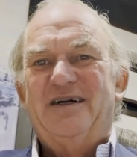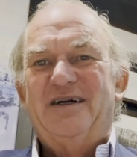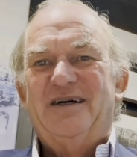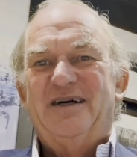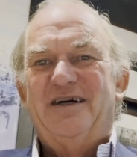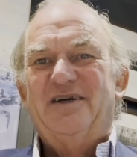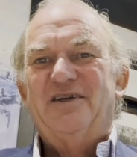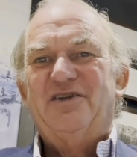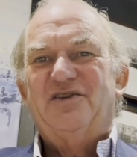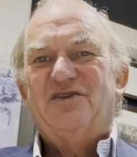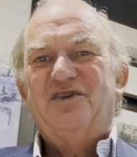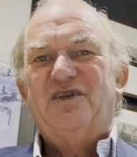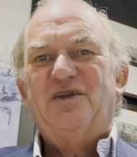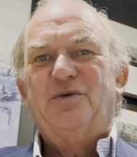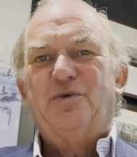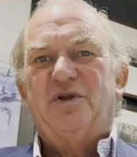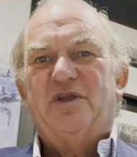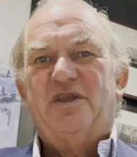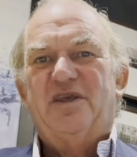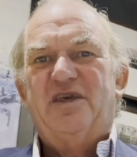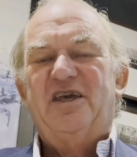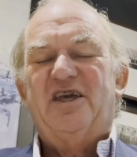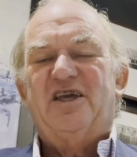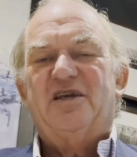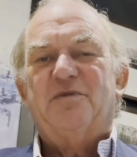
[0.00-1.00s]
IT would
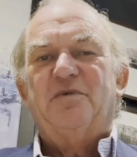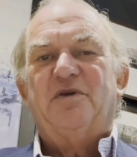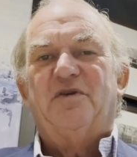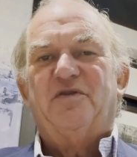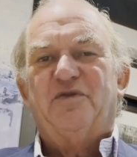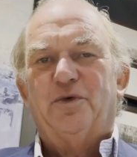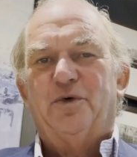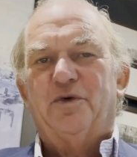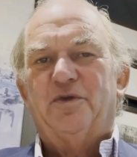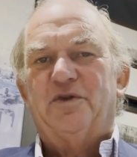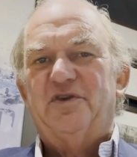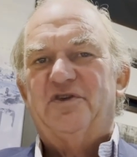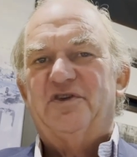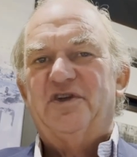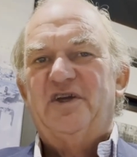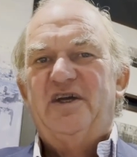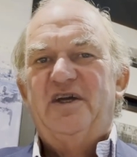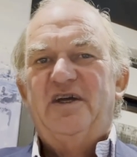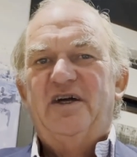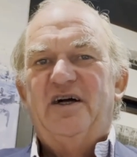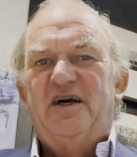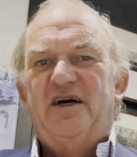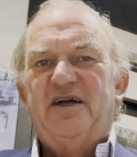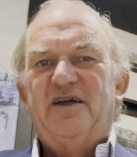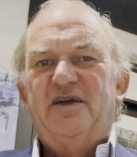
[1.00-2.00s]
kick me for this.
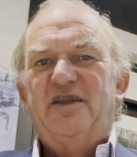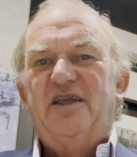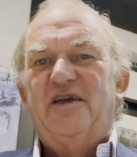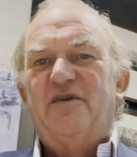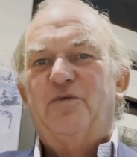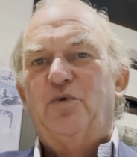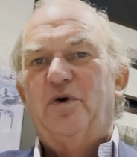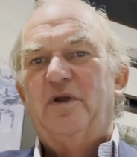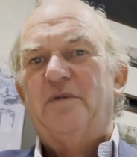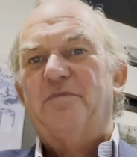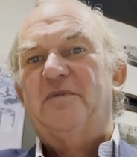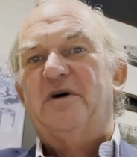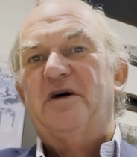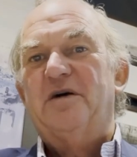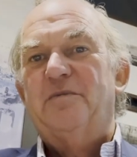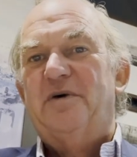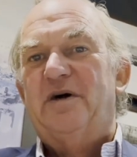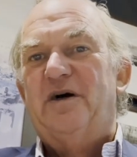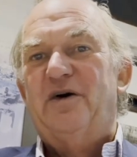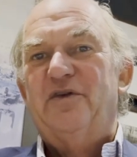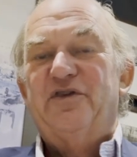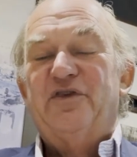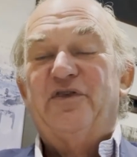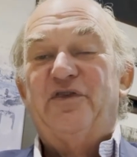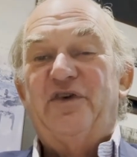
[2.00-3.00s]
I only have one
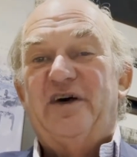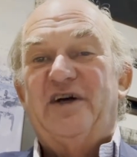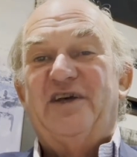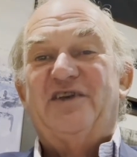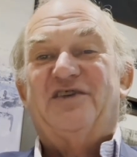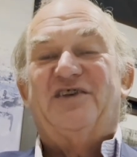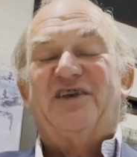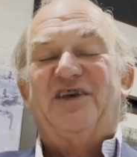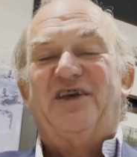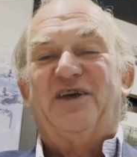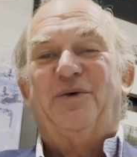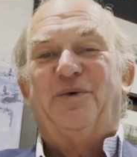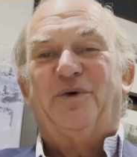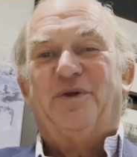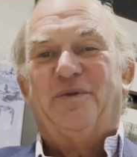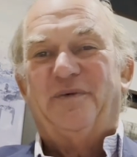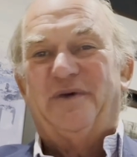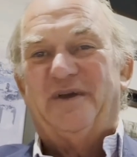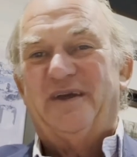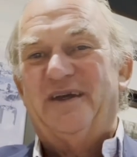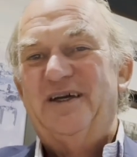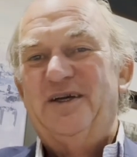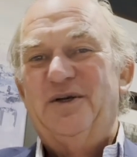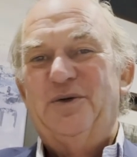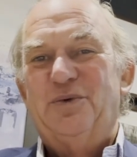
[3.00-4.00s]
mobile device here with
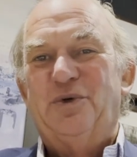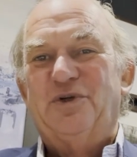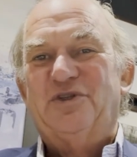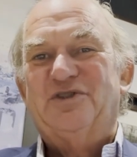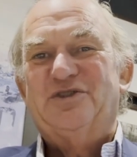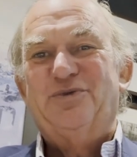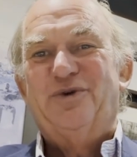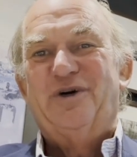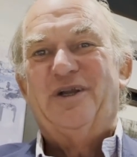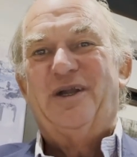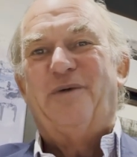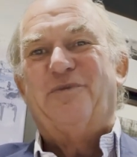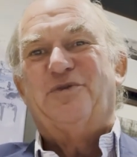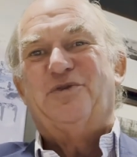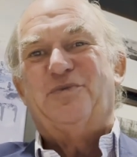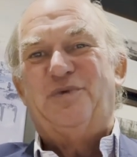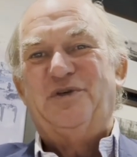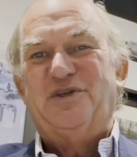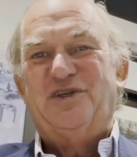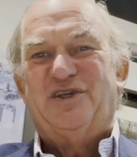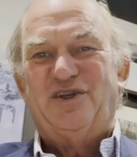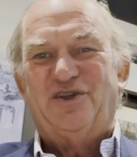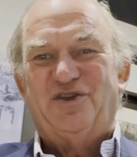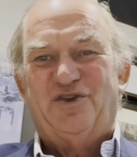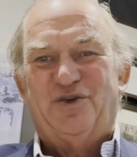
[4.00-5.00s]
me, which is the one I'm
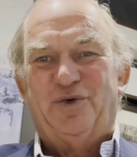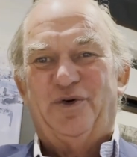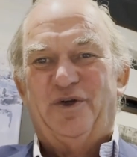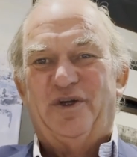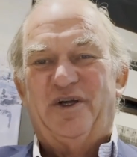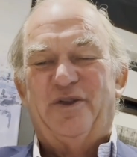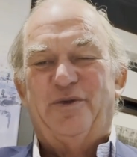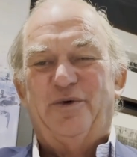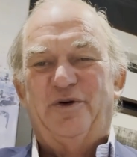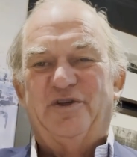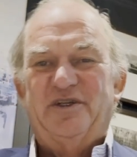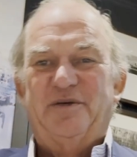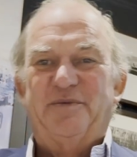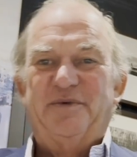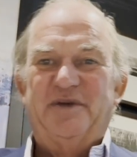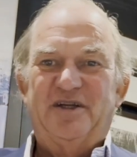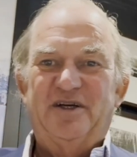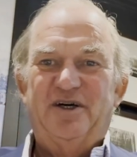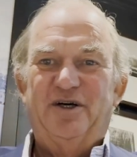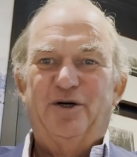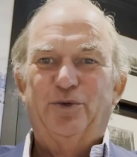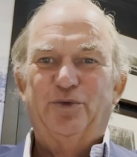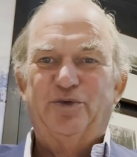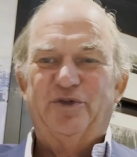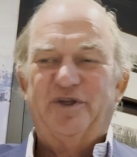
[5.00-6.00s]
speaking to you on. Otherwise, I'd be able
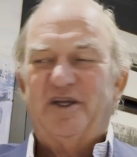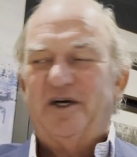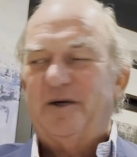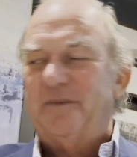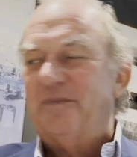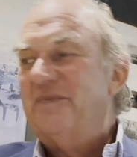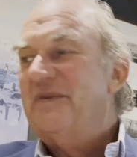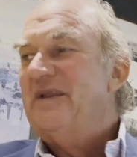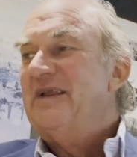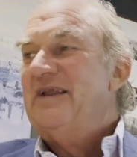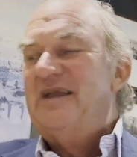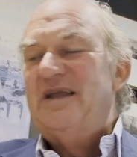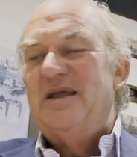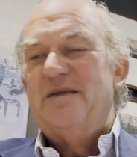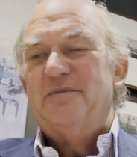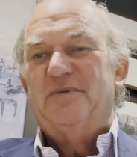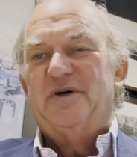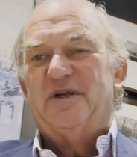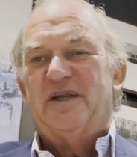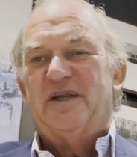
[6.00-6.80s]
to hold it up. But